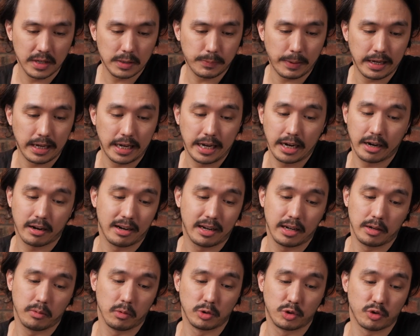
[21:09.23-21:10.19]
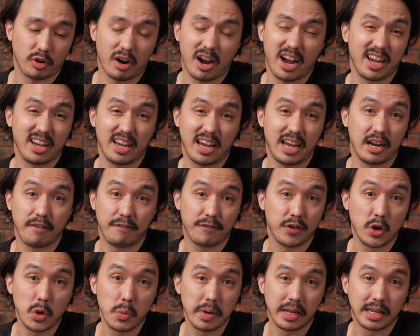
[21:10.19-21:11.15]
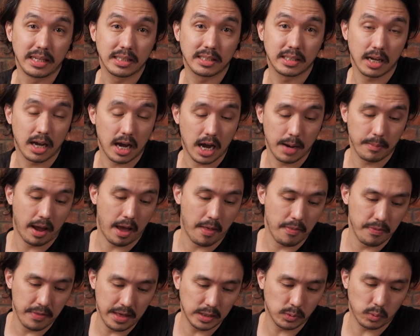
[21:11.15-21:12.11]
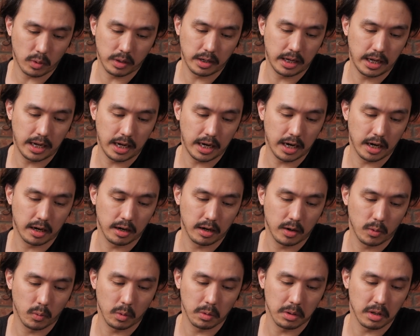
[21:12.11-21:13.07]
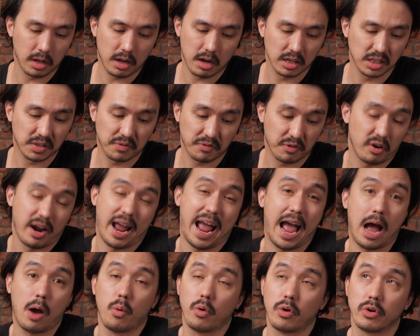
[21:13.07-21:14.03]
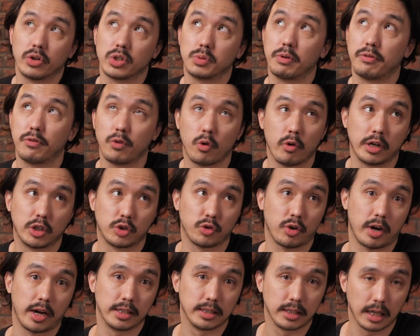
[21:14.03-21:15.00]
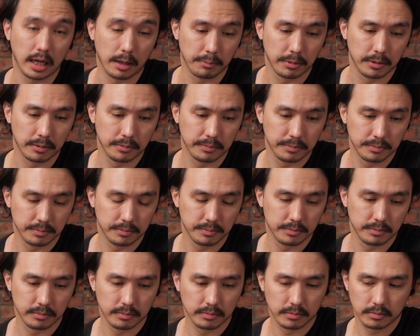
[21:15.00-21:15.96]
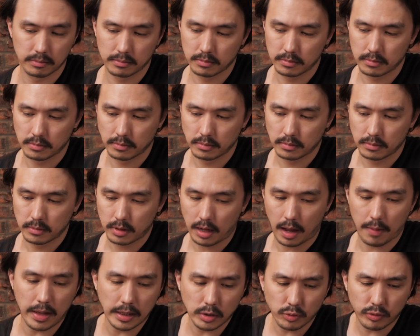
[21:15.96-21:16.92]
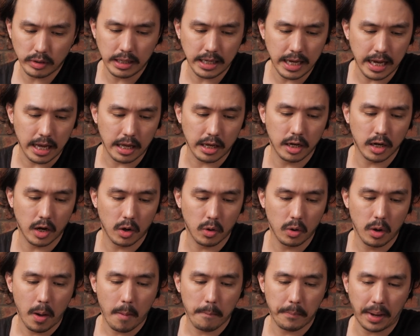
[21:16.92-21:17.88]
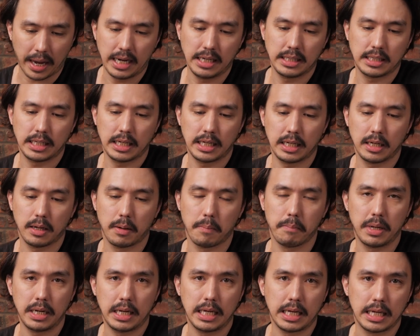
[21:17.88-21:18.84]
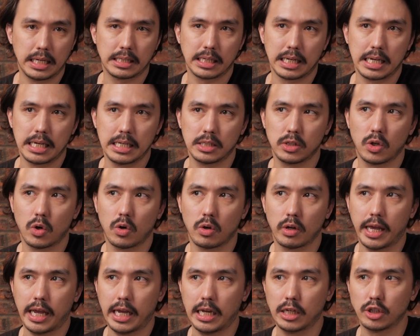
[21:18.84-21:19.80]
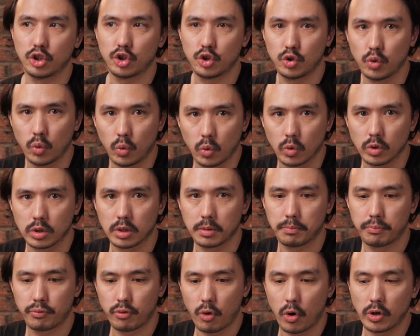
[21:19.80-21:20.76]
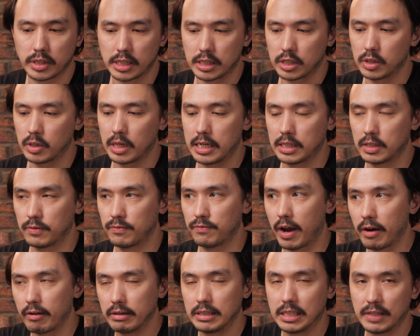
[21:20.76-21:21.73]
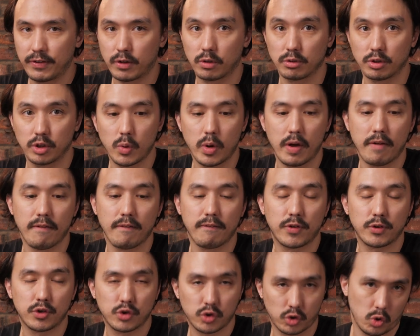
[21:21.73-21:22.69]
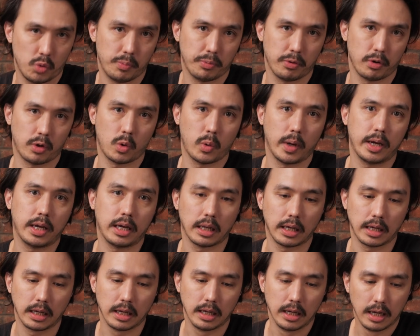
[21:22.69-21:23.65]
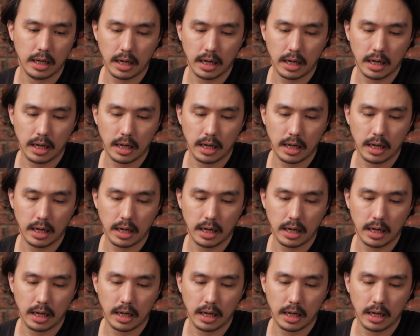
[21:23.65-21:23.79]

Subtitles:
This paint here will dry in a few minutes time, and this one here will last for hours before it dries up. And that's really it. You know, painting minis is not a short process. It's very difficult to do it super quickly.